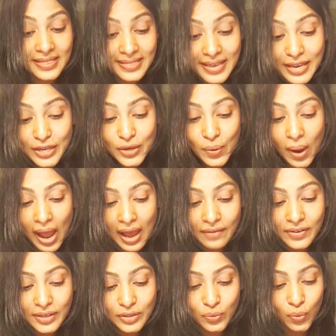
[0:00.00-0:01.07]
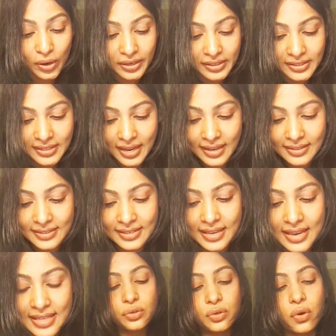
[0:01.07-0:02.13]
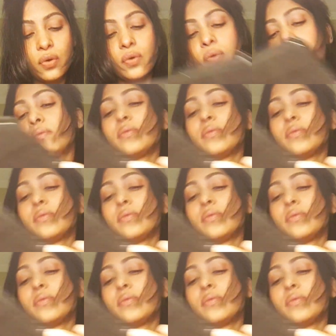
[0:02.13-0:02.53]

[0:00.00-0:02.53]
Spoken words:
Think you have it, what it takes? So